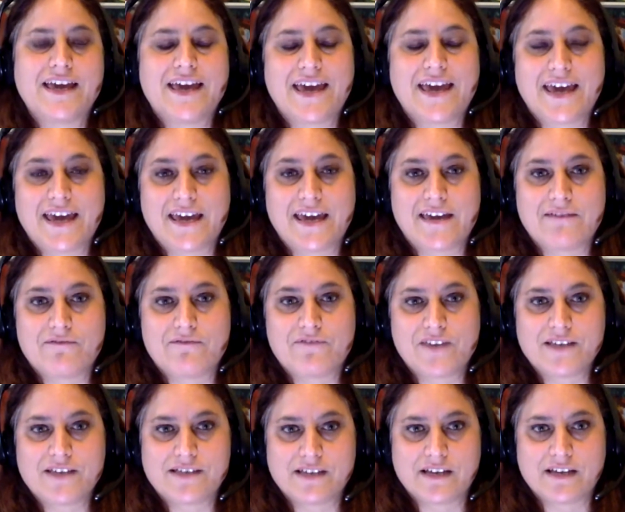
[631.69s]
a
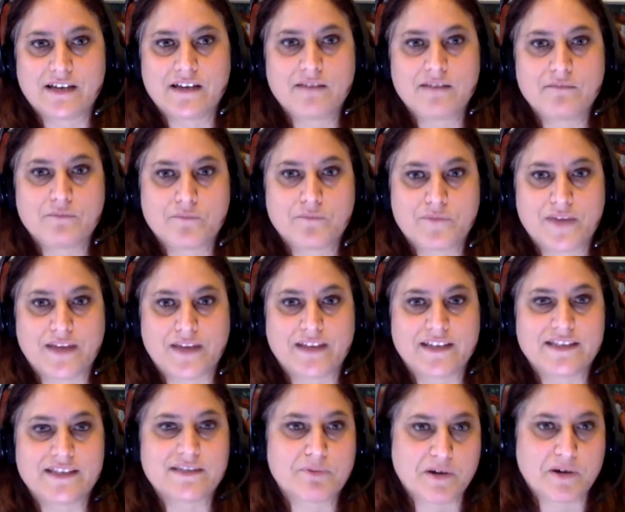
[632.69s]
visa that
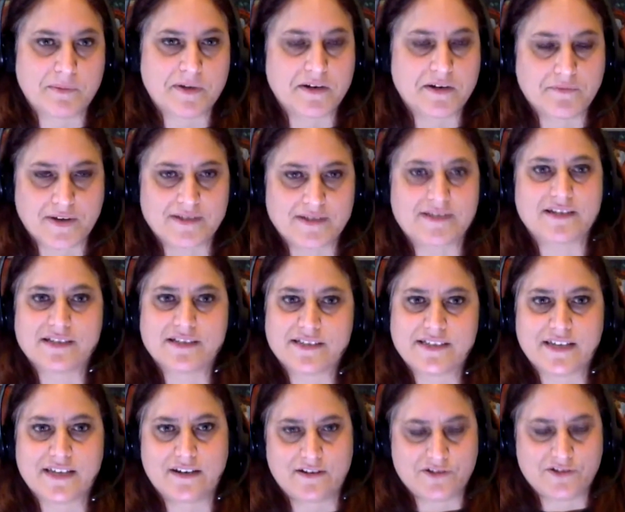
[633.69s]
leads to permanent residency
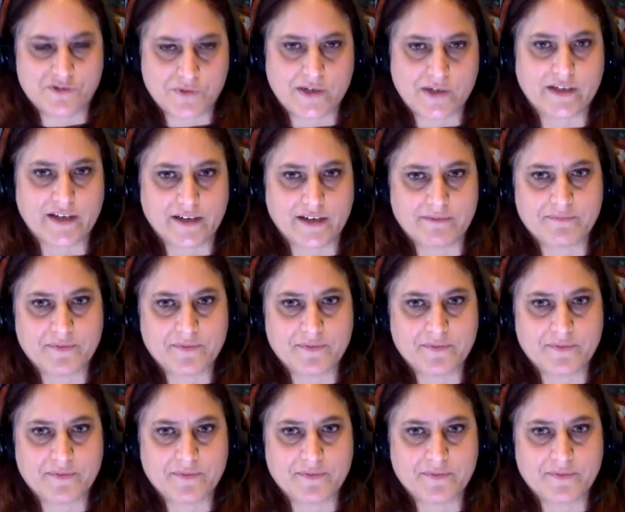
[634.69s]
in Australia.